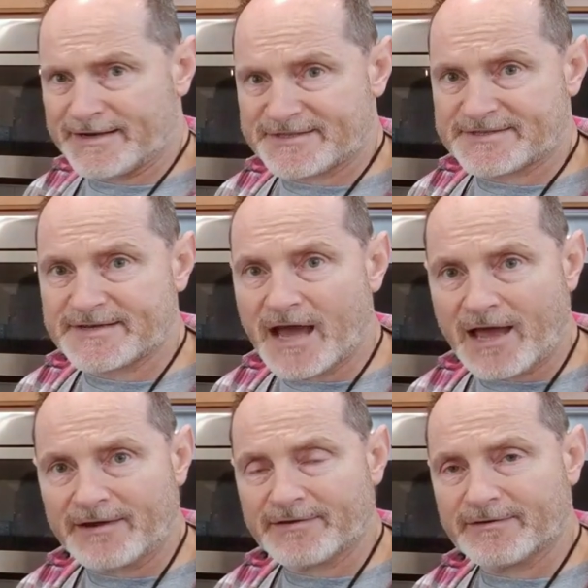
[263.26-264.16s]
it and it's
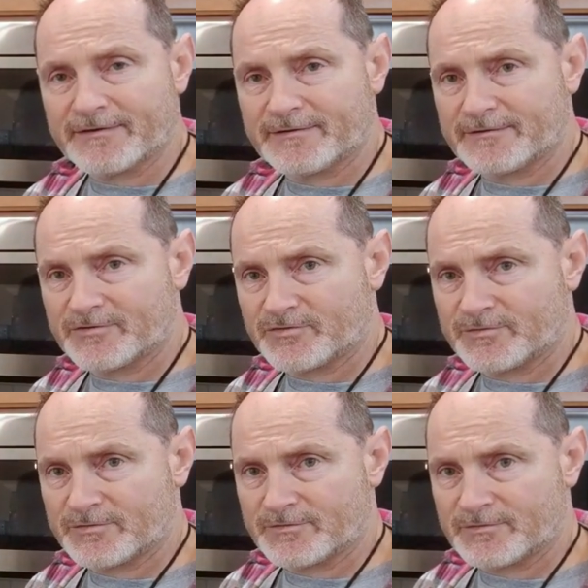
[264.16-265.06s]
not
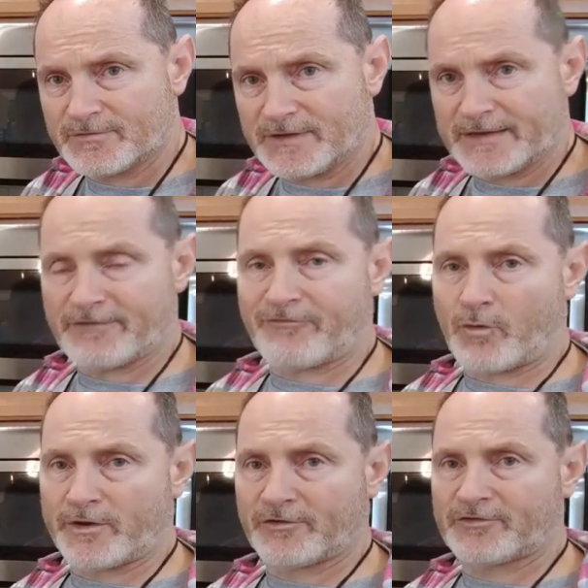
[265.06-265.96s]
in the
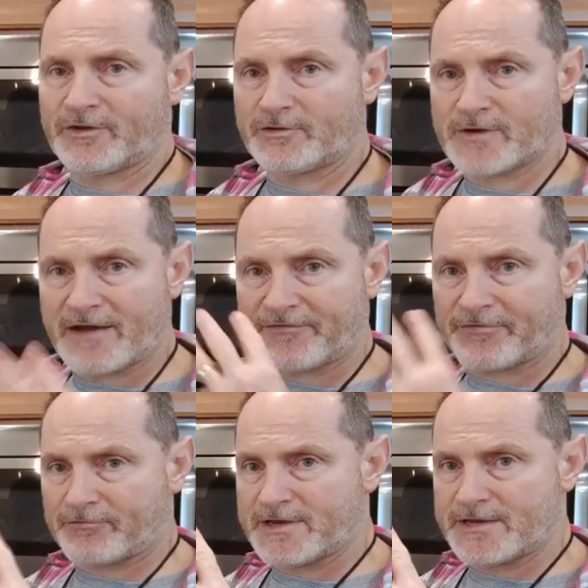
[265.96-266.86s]
foil seal, you have
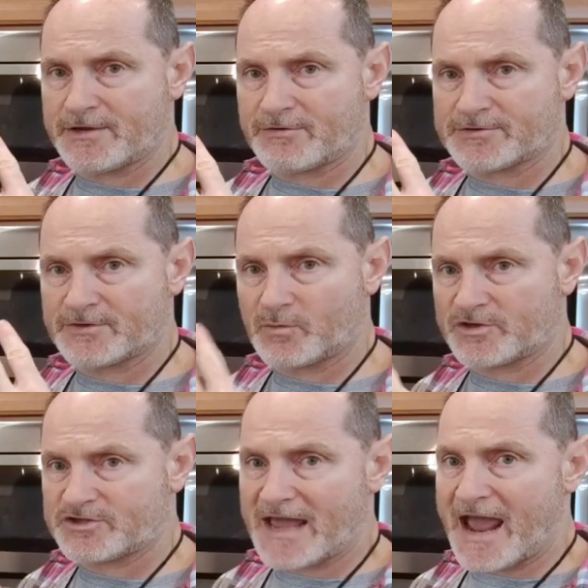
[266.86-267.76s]
three years in
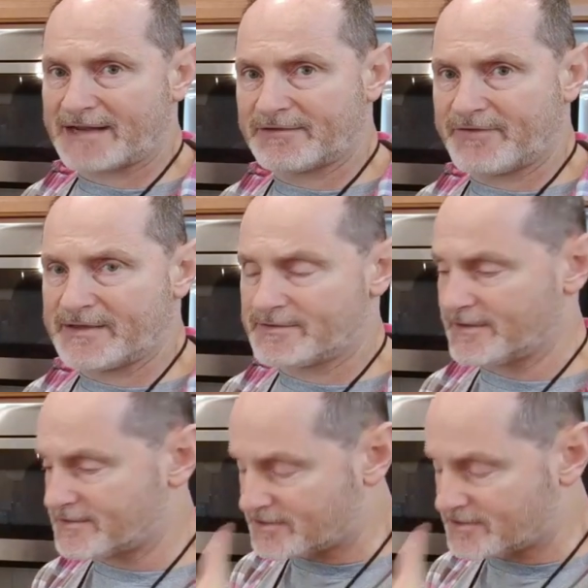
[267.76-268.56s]
which to activate this.